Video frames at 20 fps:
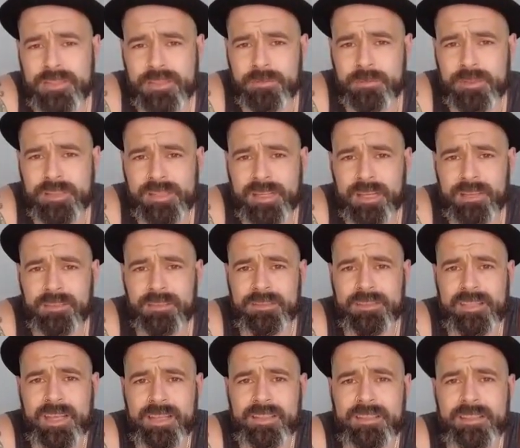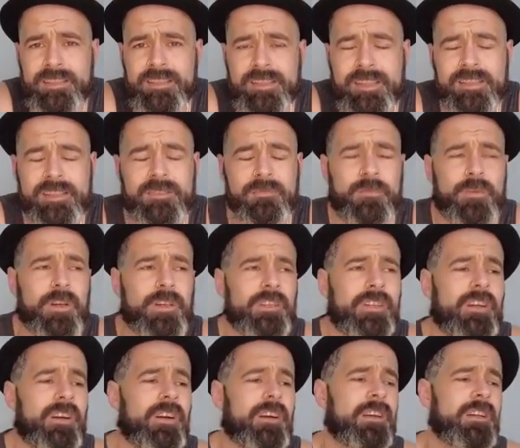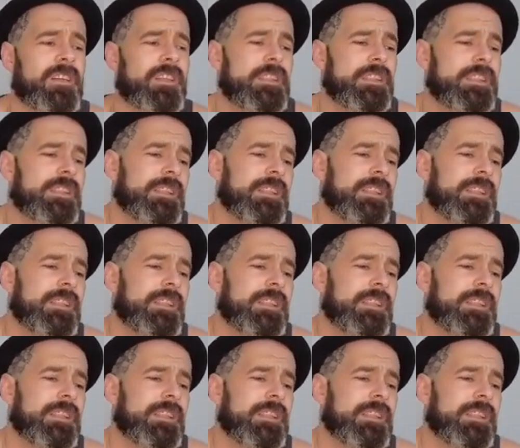suicidal tendencies and whatnot.